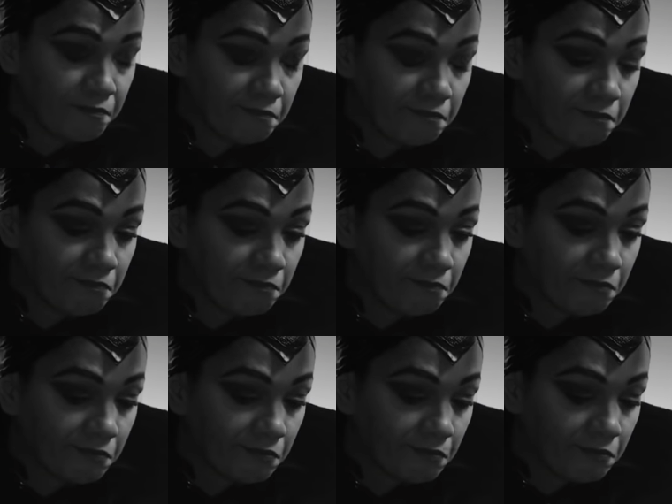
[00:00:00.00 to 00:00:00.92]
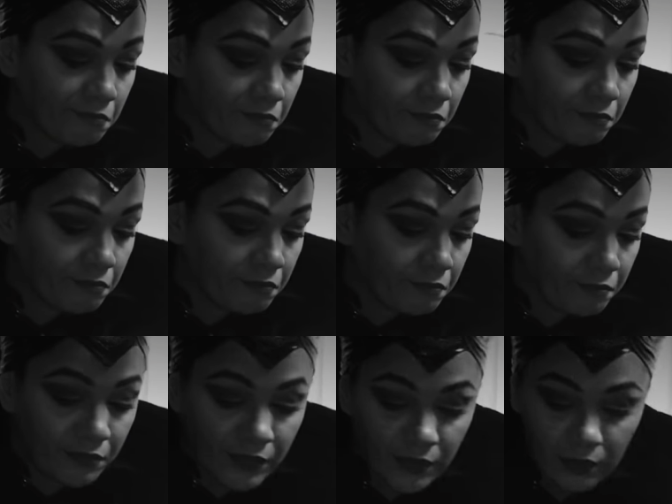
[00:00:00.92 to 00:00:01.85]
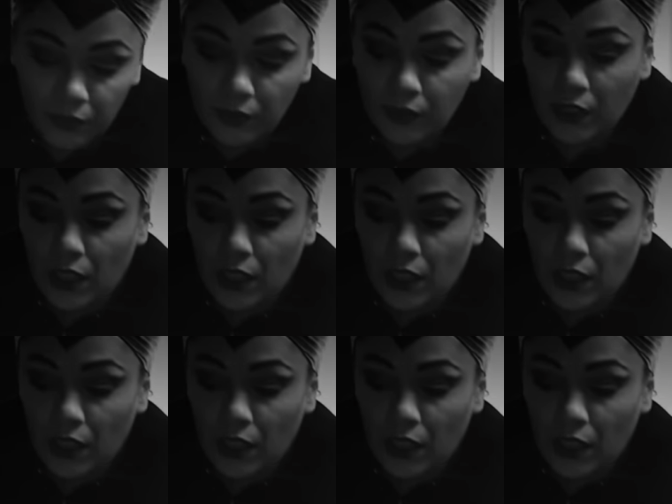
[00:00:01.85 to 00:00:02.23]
Nothing is said.